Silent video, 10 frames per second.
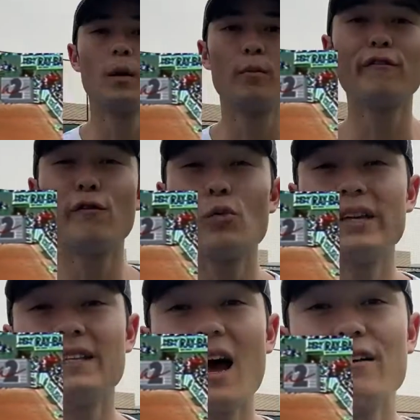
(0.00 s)
Before we
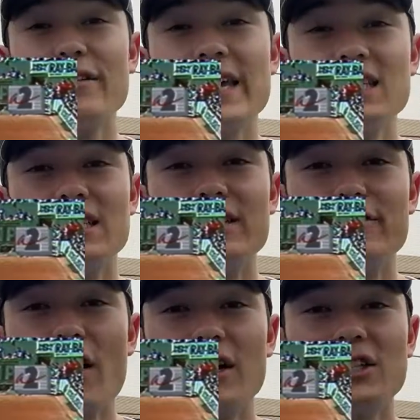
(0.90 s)
dive into the
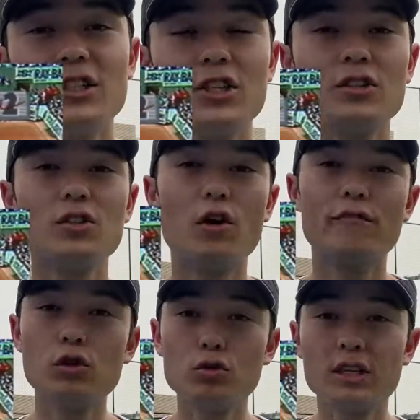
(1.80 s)
advantages of
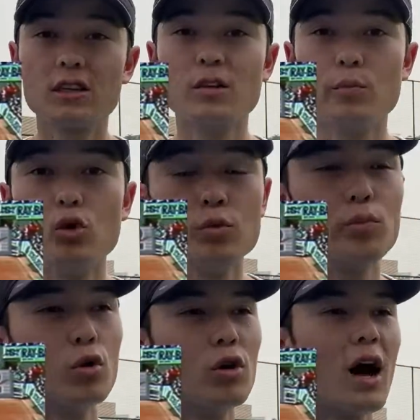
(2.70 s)
using the
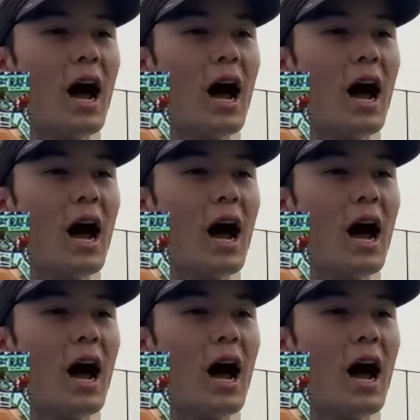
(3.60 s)
moonball,